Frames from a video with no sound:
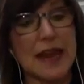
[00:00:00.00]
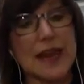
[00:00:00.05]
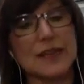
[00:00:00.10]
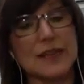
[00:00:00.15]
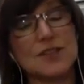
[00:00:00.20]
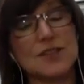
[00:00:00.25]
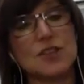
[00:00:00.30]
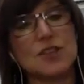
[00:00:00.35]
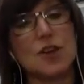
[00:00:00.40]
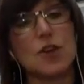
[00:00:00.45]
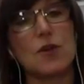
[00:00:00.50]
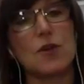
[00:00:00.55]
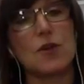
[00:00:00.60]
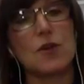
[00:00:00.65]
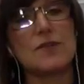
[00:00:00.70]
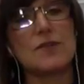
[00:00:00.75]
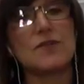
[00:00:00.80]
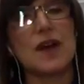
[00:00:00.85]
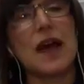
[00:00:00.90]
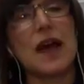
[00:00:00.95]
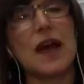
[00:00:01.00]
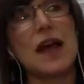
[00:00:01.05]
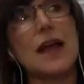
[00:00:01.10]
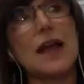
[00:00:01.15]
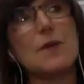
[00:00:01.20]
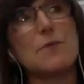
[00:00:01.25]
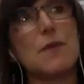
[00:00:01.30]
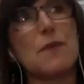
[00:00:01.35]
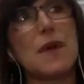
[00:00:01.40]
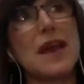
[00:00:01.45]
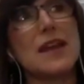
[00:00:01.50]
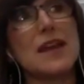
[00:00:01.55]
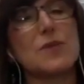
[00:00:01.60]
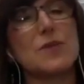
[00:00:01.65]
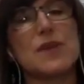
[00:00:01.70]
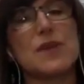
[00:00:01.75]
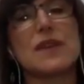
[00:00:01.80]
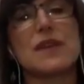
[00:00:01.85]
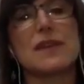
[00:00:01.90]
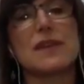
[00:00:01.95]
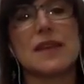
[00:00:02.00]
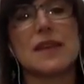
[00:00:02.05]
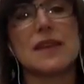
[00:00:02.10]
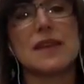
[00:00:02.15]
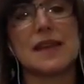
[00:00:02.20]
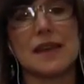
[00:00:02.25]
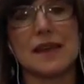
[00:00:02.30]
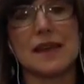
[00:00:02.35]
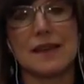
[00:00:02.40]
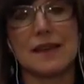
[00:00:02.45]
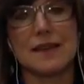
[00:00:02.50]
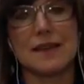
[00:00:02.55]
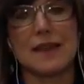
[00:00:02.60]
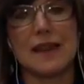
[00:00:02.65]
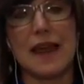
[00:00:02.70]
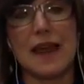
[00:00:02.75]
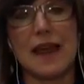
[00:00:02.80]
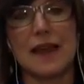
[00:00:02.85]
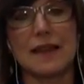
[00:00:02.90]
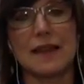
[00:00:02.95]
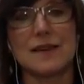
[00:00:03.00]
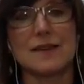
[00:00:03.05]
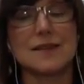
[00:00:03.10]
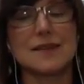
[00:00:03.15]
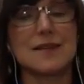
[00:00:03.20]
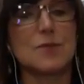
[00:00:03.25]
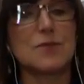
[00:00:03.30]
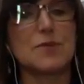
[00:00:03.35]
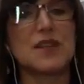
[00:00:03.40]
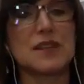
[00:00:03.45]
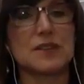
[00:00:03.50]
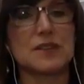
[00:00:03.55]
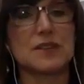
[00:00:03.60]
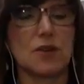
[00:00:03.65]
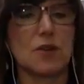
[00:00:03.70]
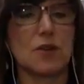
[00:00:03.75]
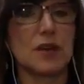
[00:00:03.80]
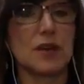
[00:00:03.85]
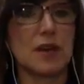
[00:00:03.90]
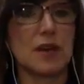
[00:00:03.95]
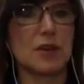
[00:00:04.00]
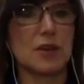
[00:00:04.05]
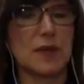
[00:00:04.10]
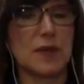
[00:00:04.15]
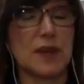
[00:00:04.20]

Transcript: And so if I might be thinking that something is going on in